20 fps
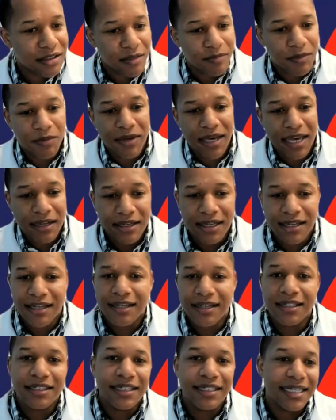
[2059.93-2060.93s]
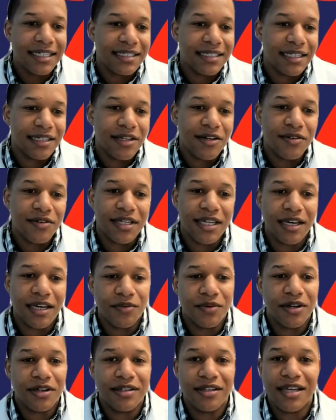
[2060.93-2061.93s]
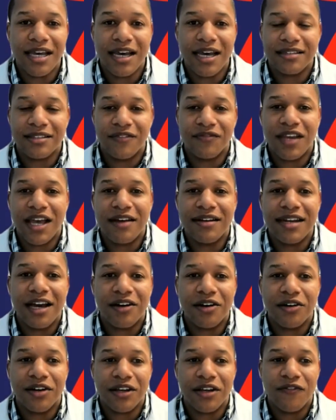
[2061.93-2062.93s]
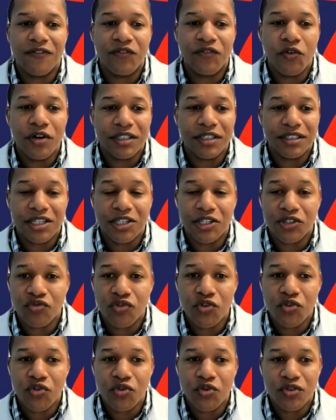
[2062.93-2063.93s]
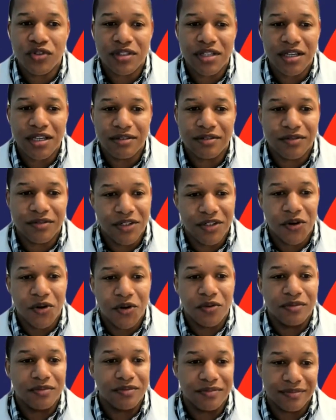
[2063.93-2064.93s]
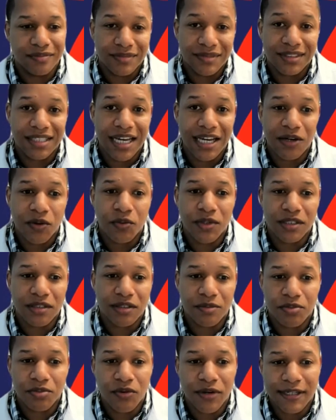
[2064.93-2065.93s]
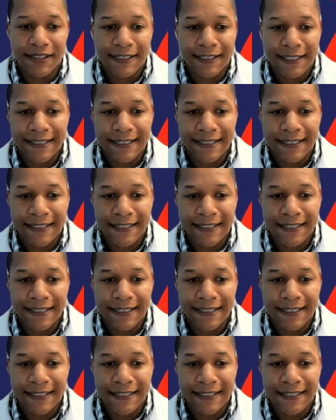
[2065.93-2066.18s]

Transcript: Some people had, it's like, okay, well, you guys, if y'all not going to enforce these rules, then, kind of what's the point?